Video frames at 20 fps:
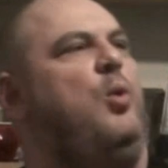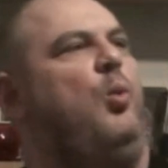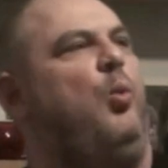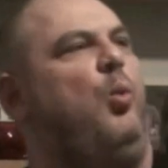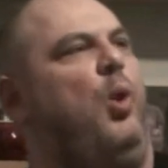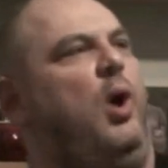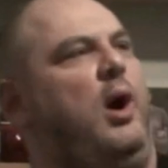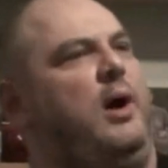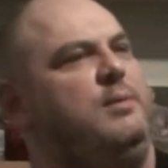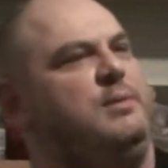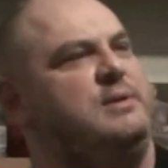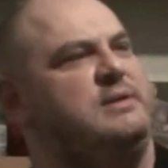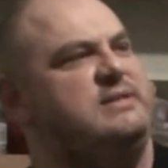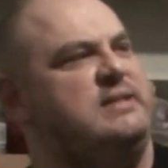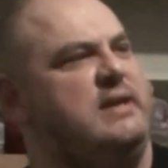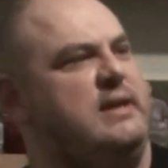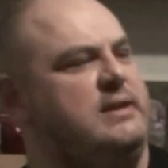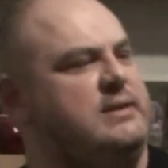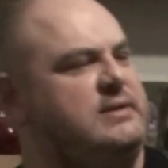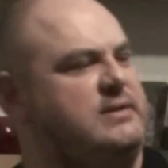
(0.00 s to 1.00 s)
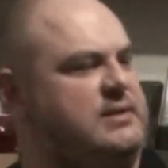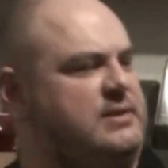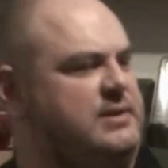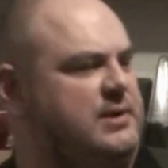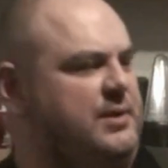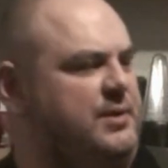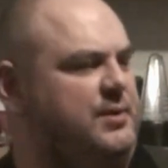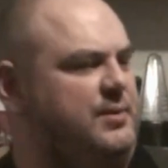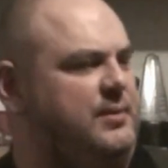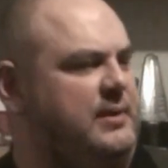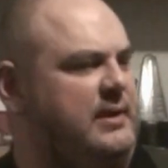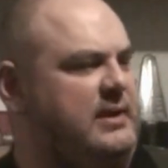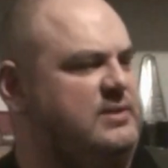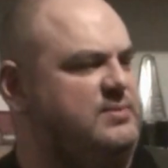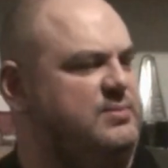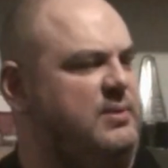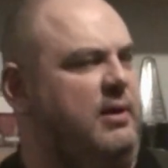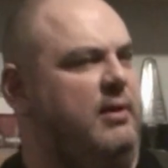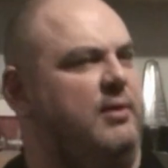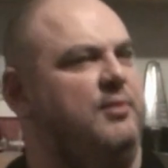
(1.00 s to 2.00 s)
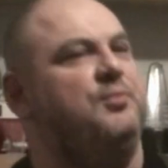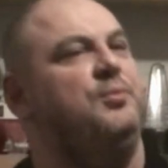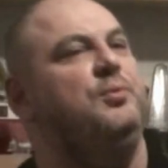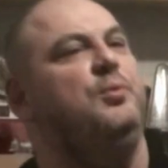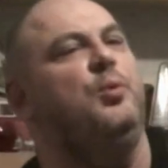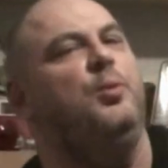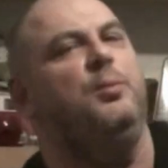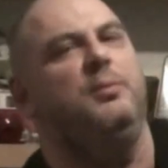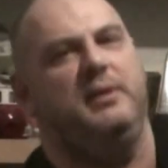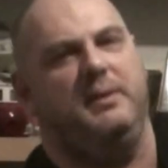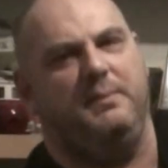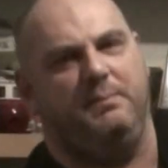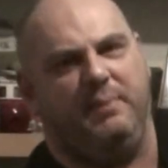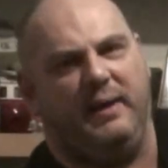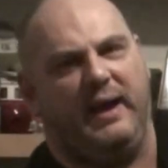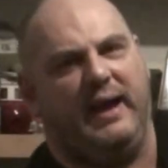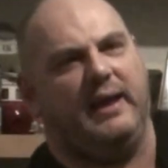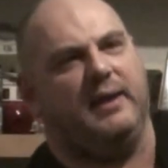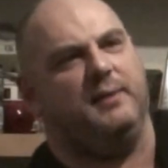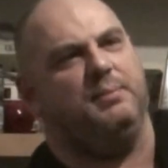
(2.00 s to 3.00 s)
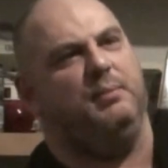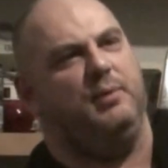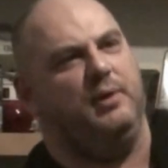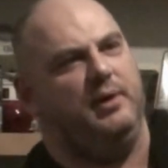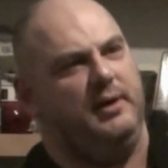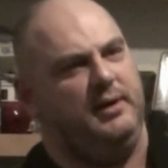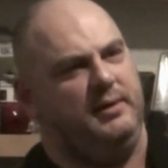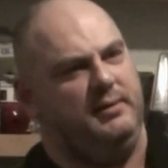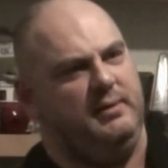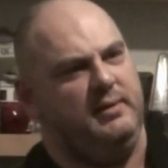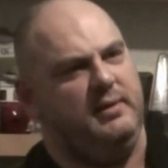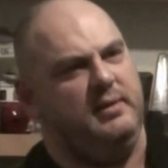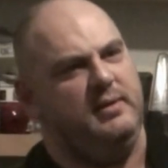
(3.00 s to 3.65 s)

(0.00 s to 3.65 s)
what I would tend to do is where I would normally back my